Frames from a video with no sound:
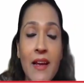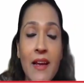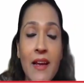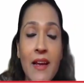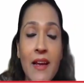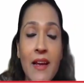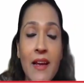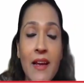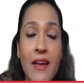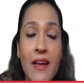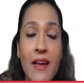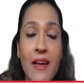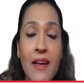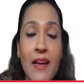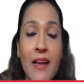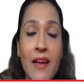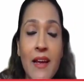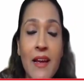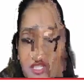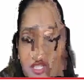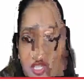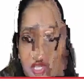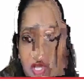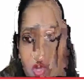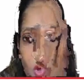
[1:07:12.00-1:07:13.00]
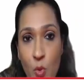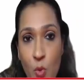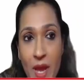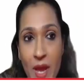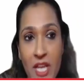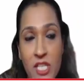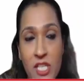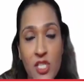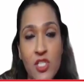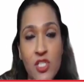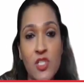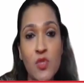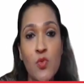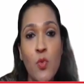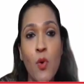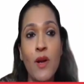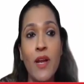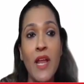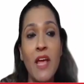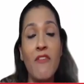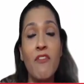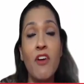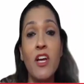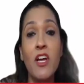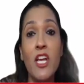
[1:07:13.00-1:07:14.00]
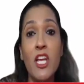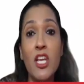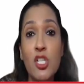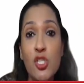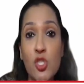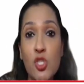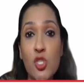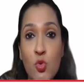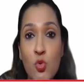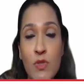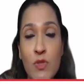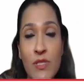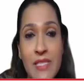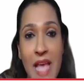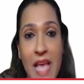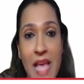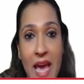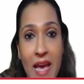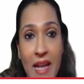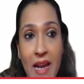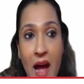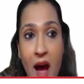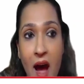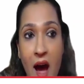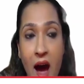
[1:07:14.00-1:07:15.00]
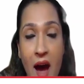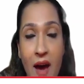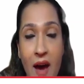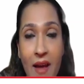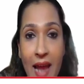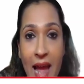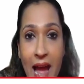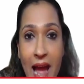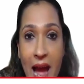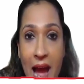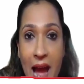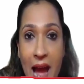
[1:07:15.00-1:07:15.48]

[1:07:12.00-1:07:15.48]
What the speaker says: whatever situations, whatever issues there are.